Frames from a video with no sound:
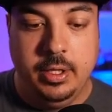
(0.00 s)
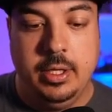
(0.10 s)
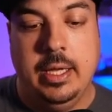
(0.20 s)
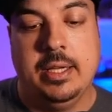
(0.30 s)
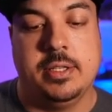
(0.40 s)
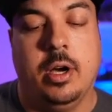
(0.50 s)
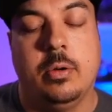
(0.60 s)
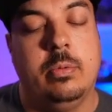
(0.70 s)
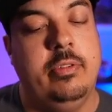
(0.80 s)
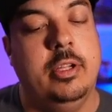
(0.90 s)
it has an
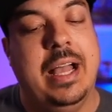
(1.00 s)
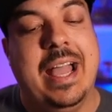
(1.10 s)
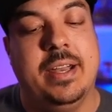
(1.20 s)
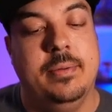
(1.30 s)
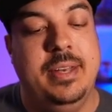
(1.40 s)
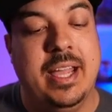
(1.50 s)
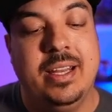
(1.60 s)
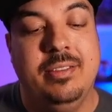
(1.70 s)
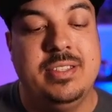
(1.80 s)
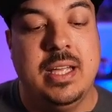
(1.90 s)
on reveal, add a
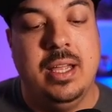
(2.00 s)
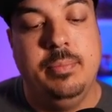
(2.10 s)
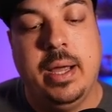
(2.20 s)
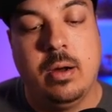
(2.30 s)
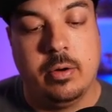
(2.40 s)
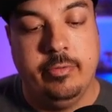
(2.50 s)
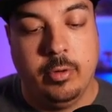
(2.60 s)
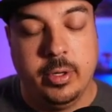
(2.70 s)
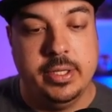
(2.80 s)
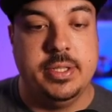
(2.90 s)
negative 10 power
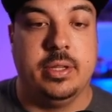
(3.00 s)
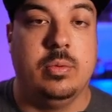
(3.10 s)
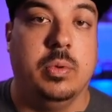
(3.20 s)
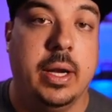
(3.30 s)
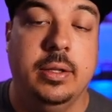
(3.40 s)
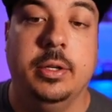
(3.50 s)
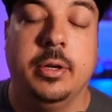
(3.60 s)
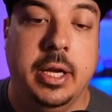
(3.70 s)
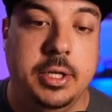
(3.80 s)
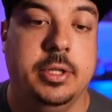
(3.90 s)
void to the right
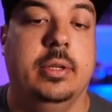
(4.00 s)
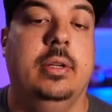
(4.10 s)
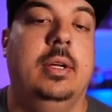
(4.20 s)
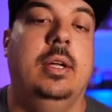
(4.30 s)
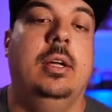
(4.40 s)
location.